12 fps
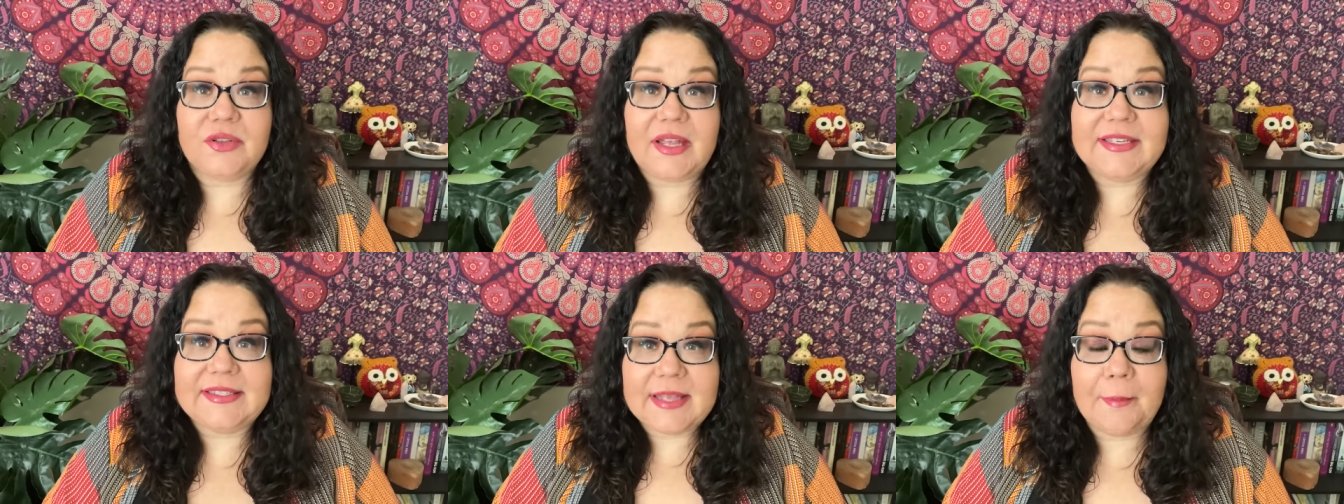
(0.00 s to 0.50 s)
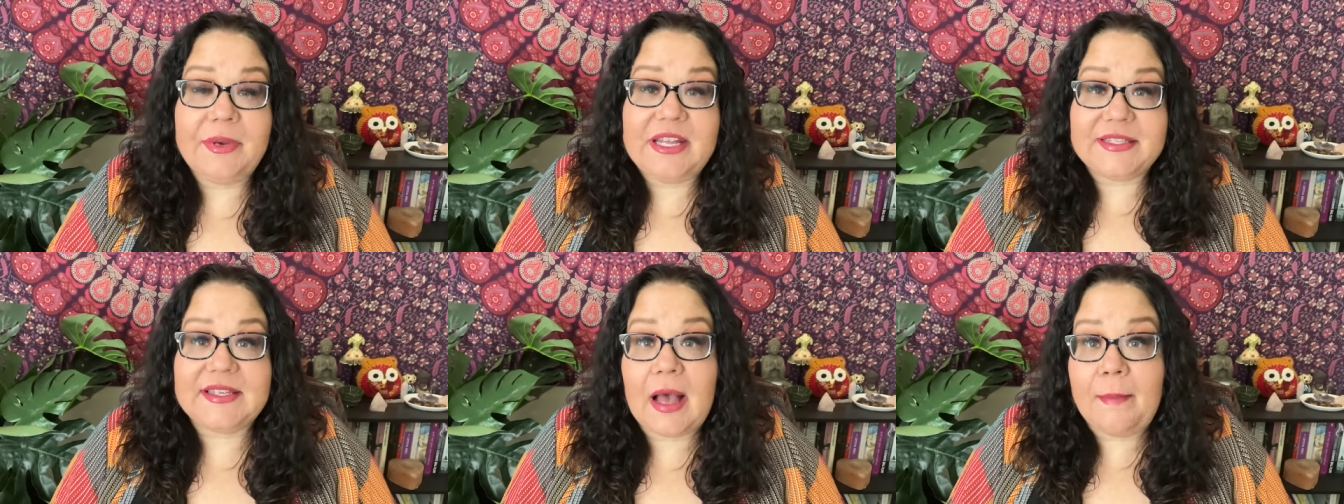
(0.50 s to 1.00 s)
Like, somebody
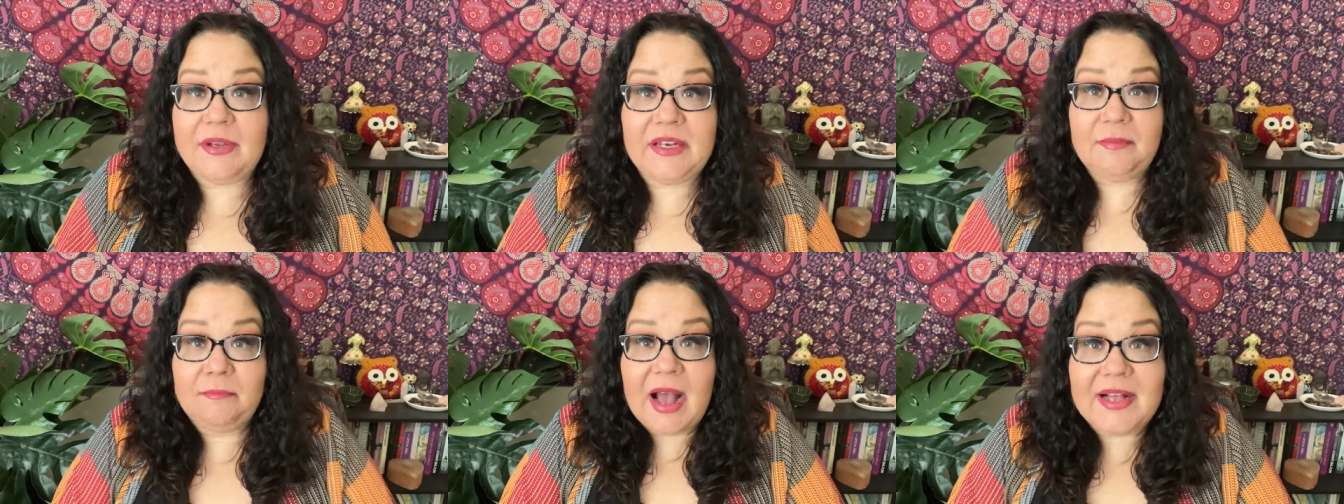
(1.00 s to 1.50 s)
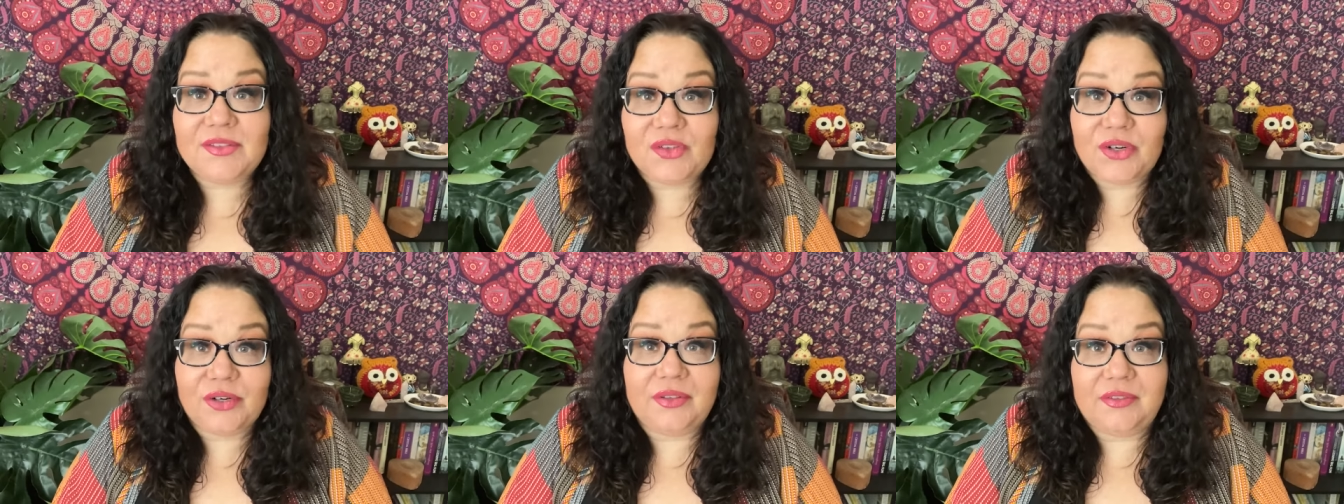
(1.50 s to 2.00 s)
has come in and
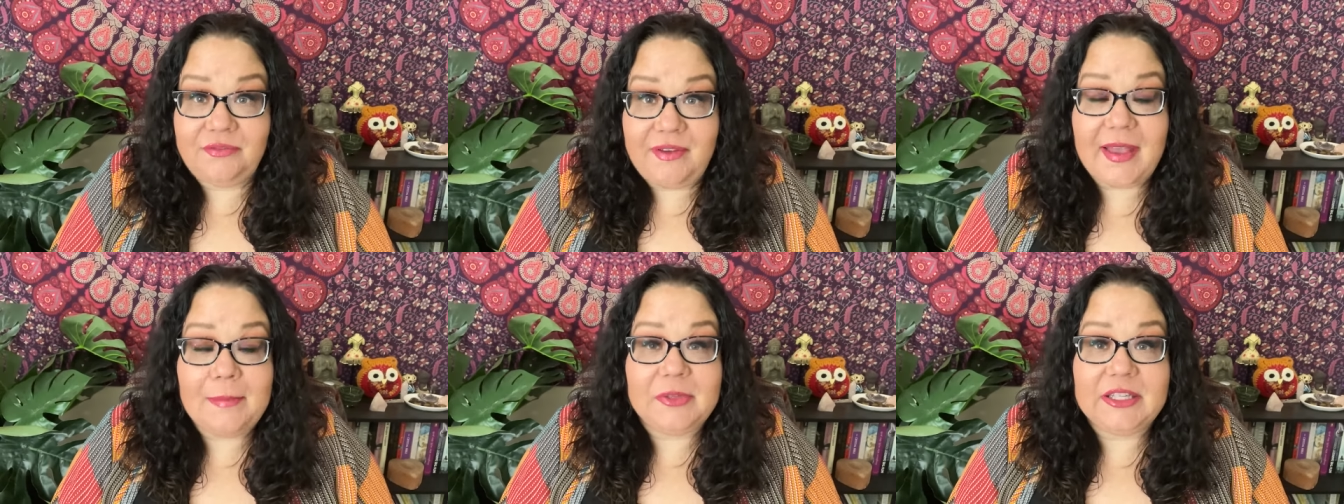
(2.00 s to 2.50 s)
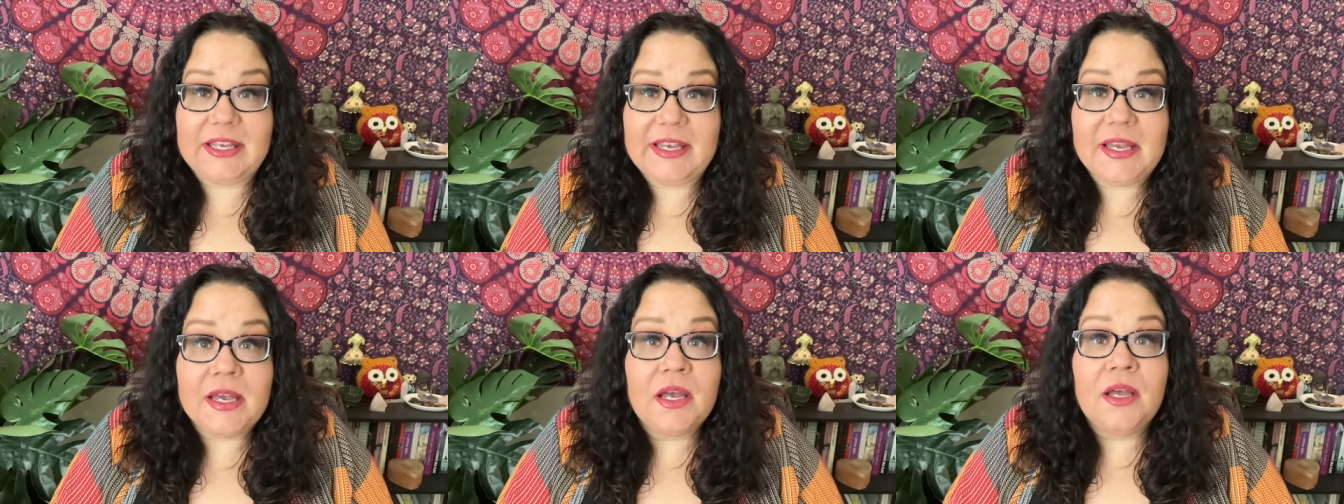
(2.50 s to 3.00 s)
massacred the family.